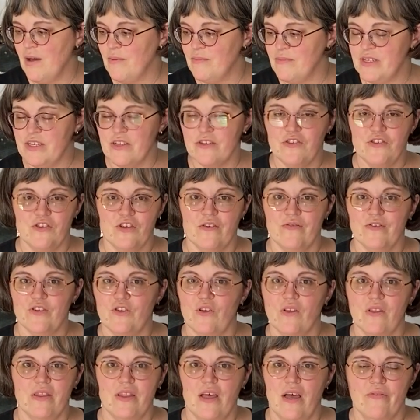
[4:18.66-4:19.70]
Tiered servers
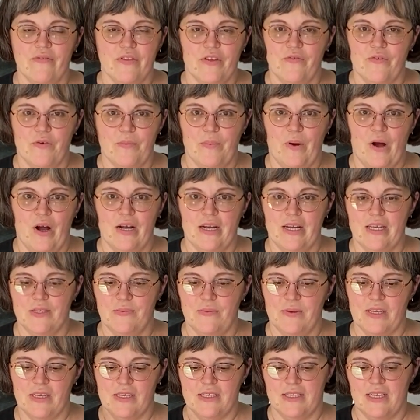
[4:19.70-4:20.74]
are lovely for parties
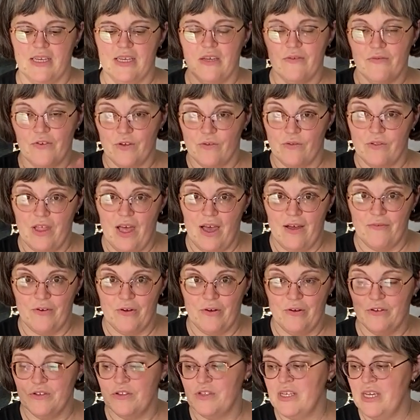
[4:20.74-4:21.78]
because they give you
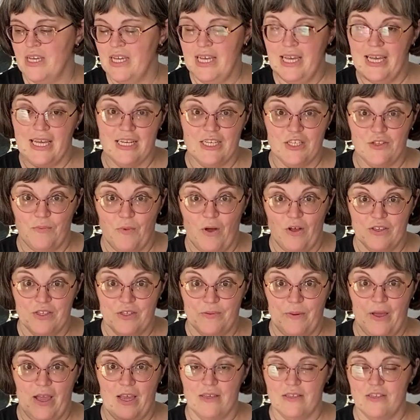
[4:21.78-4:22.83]
levels in a small
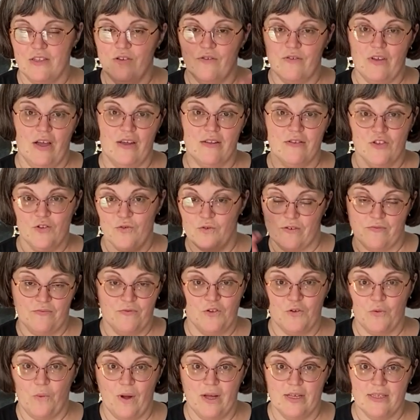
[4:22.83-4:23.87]
space, so you've got sort of
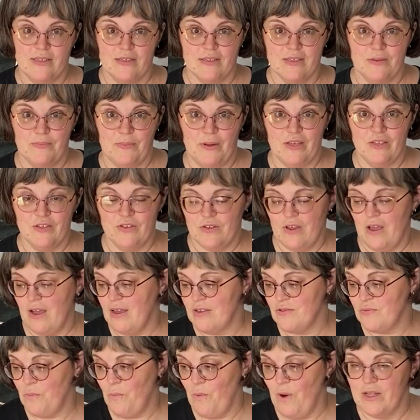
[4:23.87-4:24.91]
twice the space
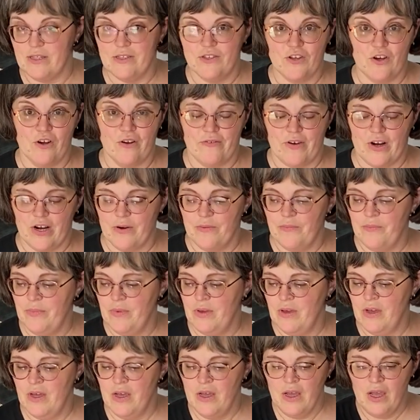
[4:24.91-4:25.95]
as one server.
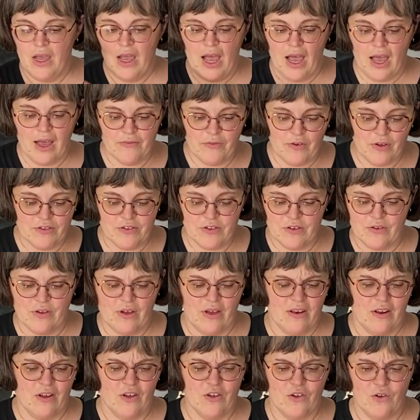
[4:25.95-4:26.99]
I've also
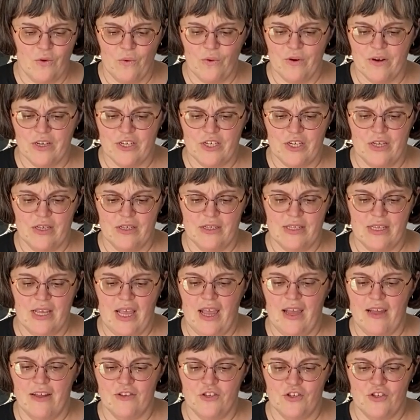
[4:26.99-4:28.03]
got a gorgeous
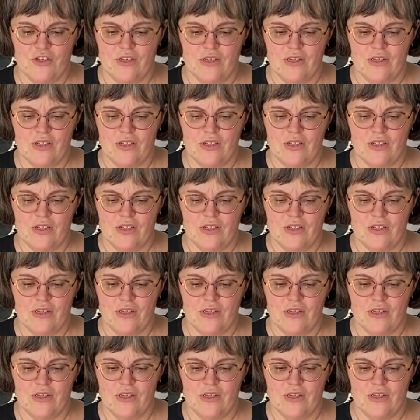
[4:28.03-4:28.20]
edged